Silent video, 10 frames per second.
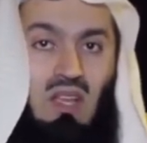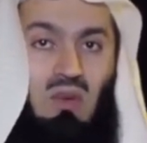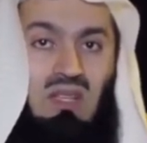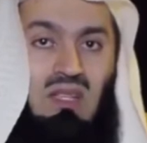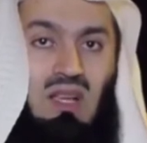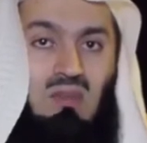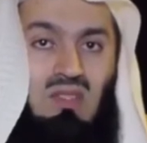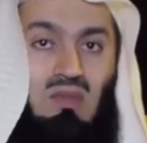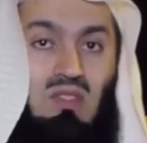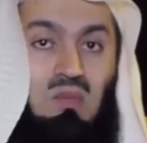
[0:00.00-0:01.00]
when it
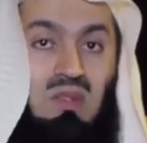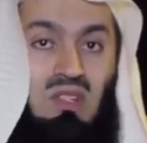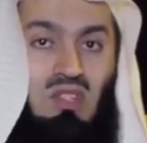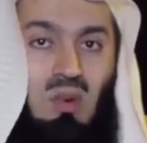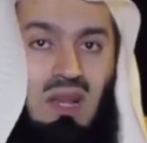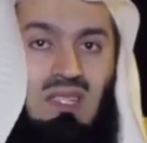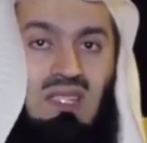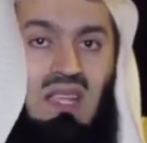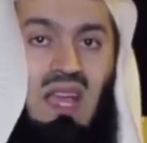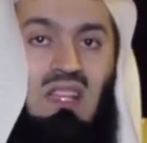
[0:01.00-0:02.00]
comes to
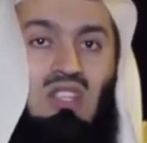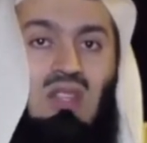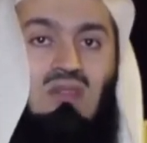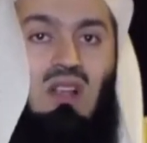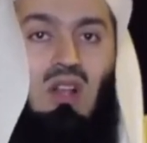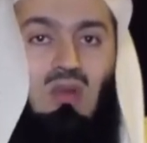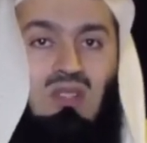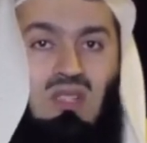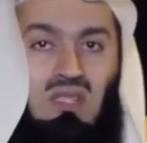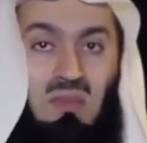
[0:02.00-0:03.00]
spirituality and achieving
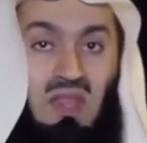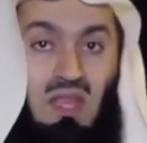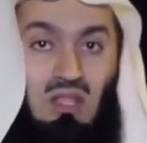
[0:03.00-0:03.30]
closeness